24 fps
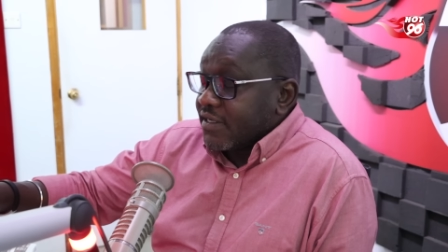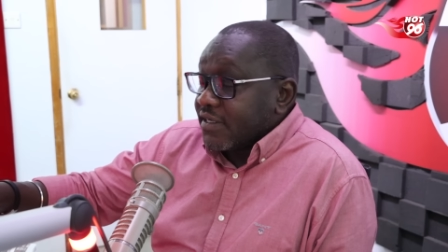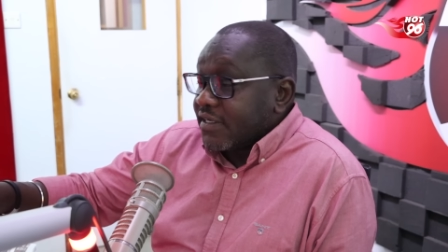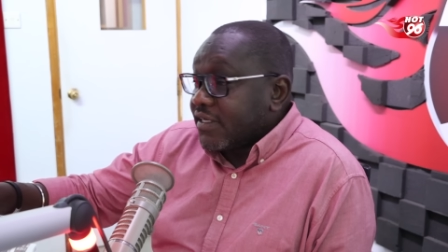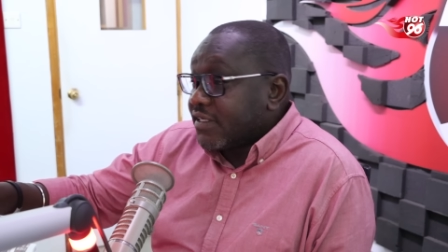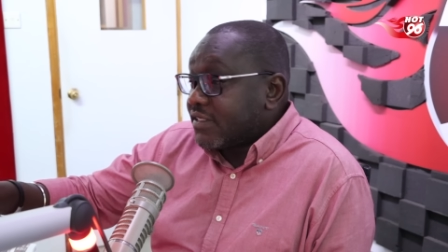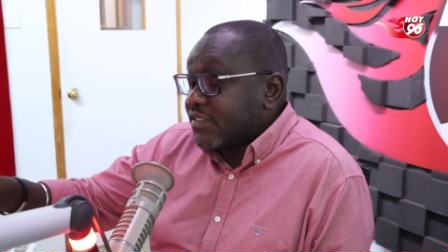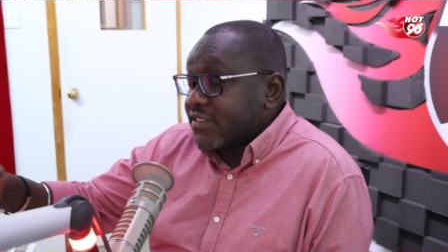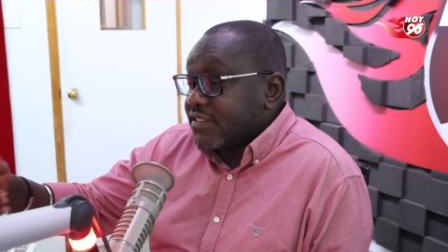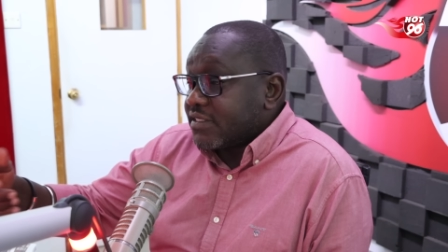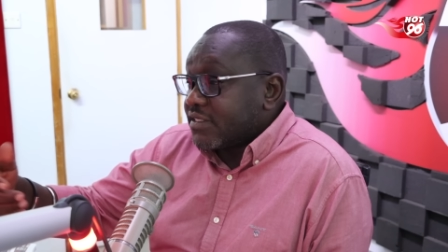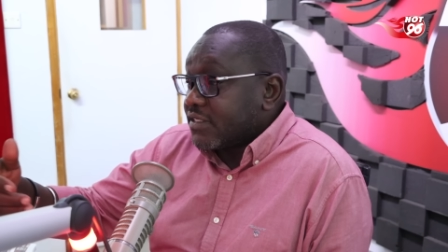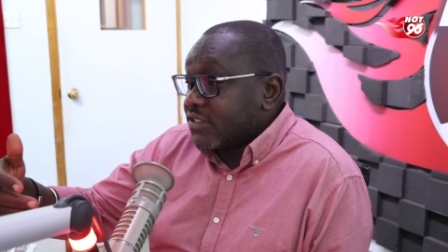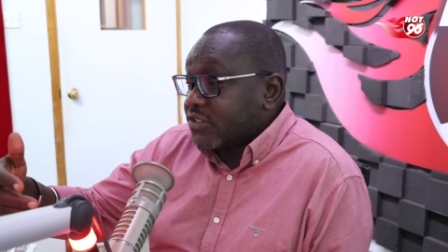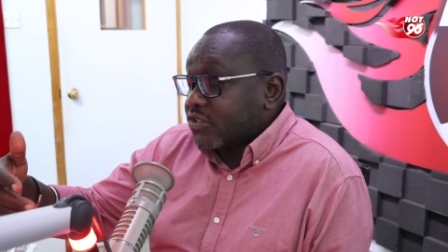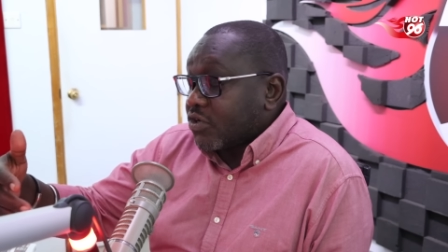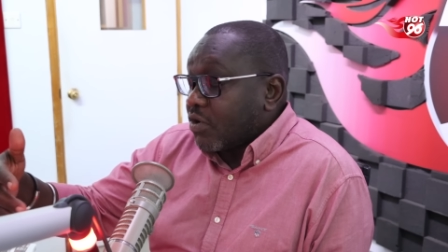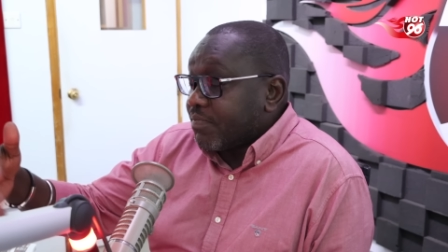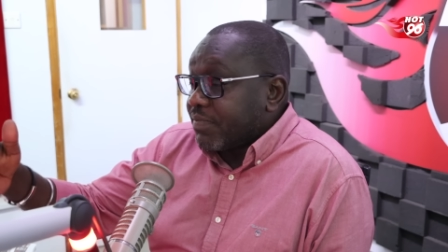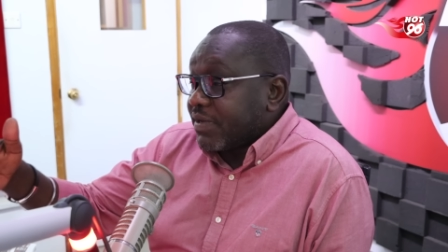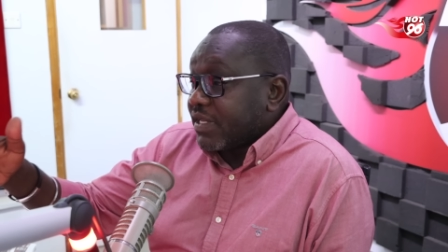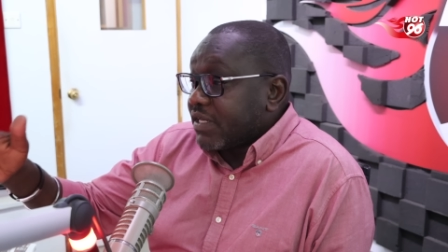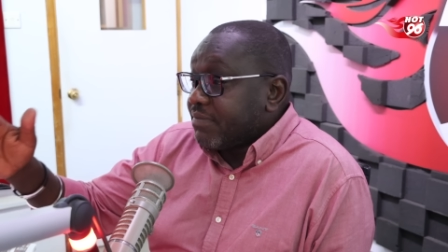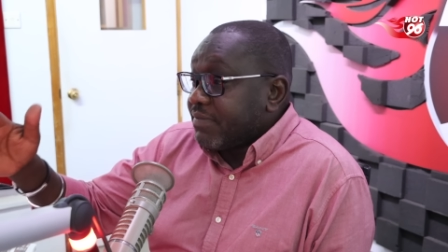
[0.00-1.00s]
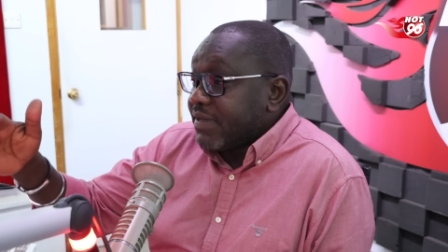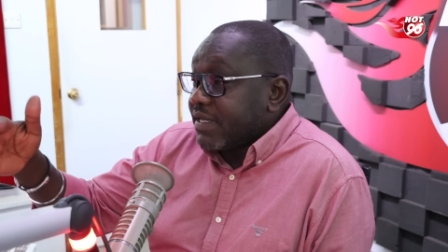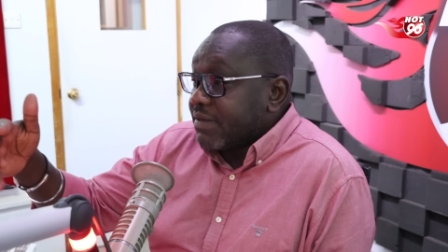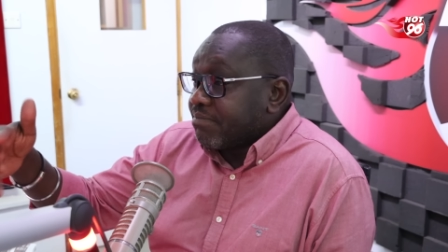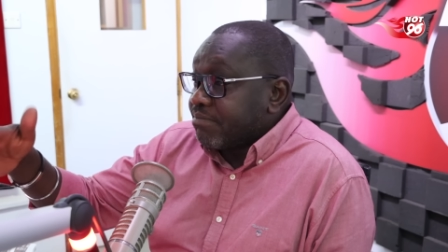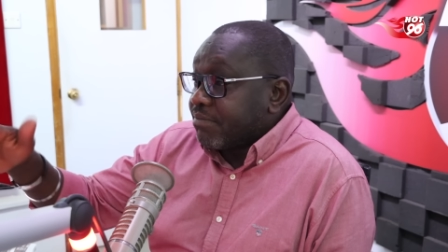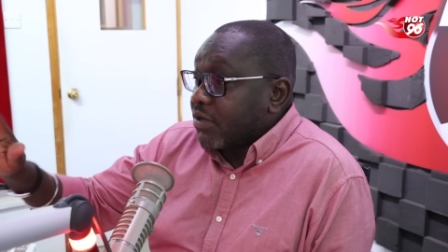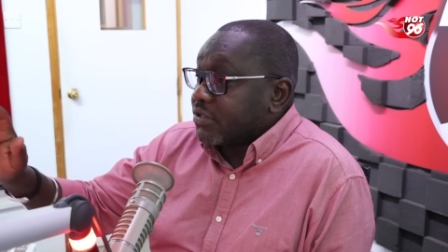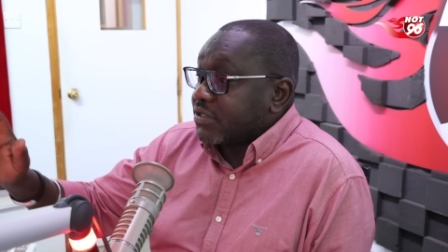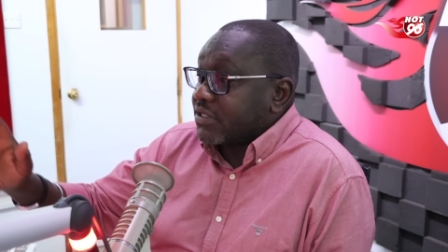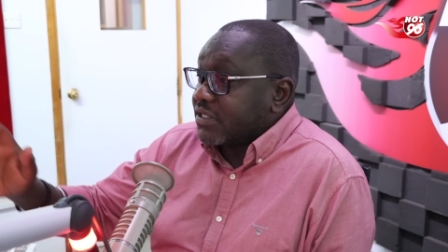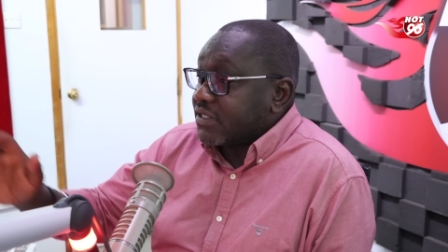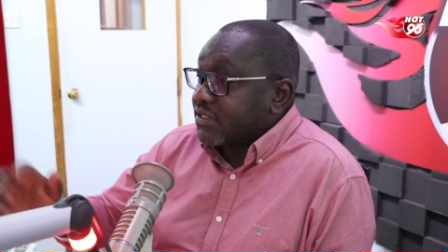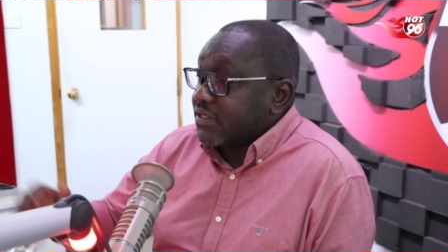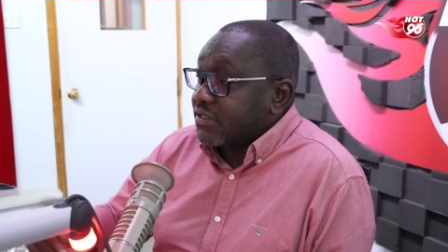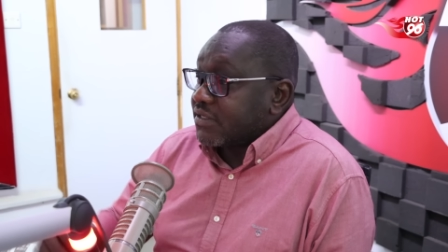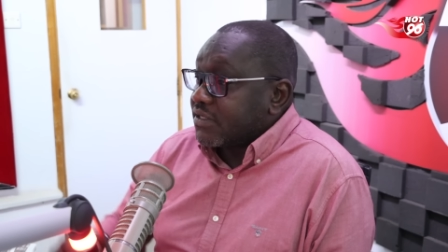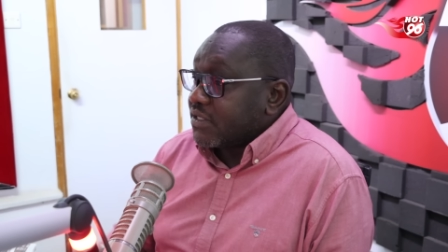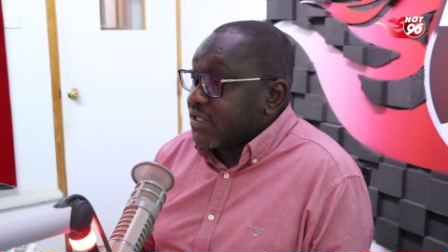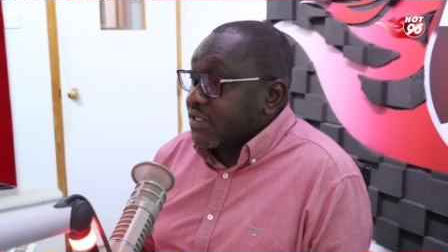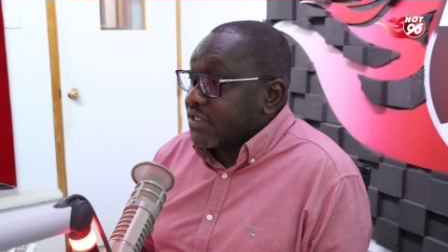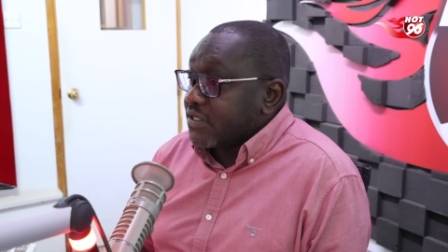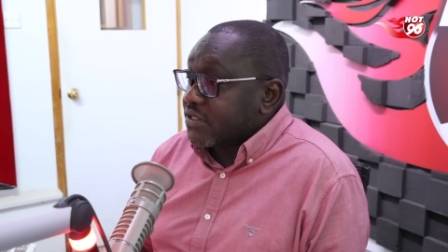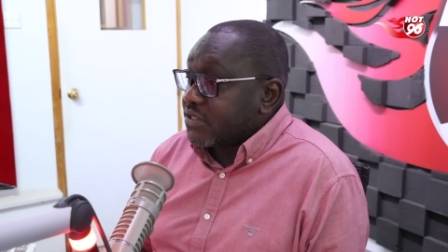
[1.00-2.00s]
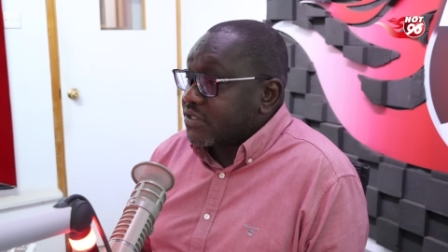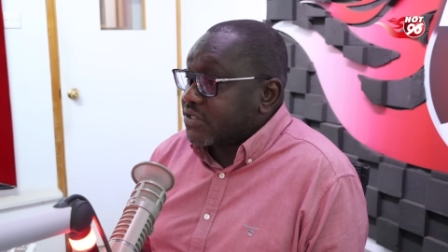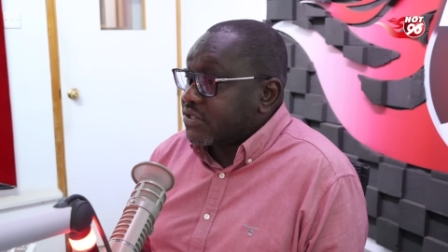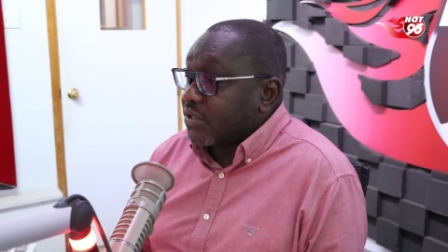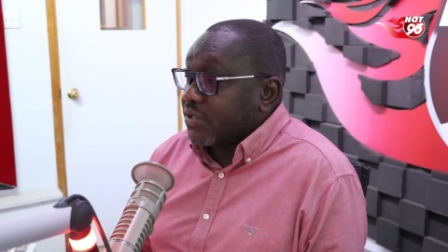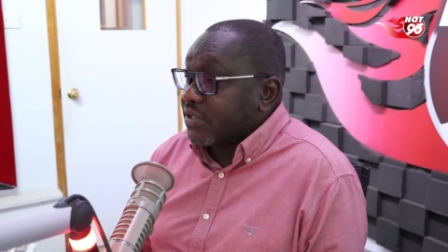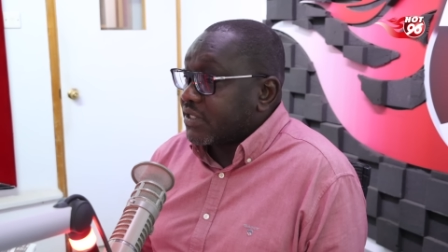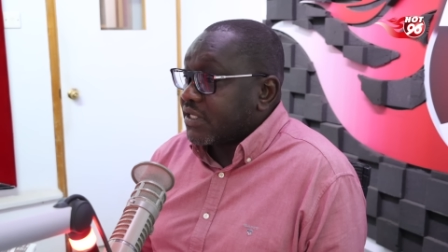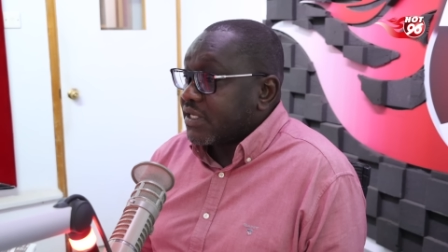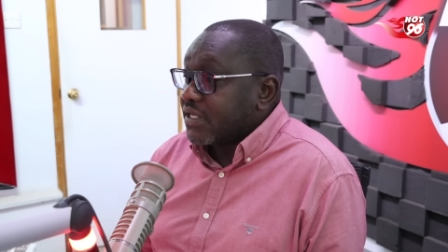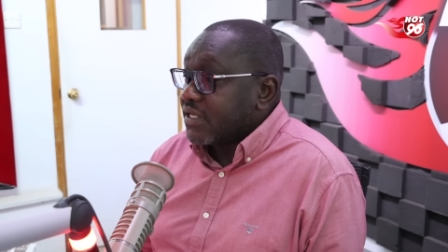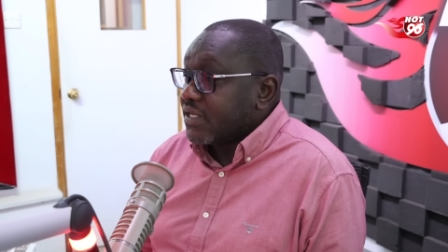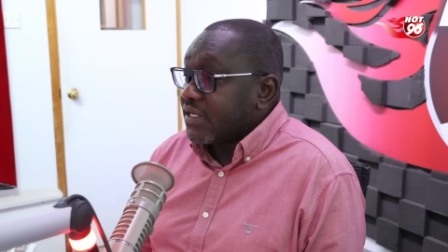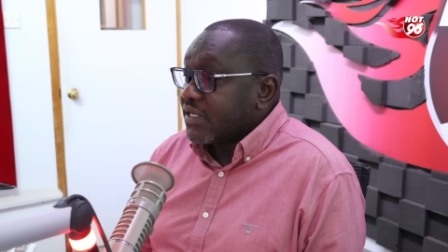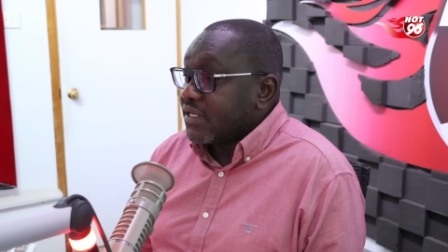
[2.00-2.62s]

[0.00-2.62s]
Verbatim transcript: It's, it's completely been bought, uh, sold.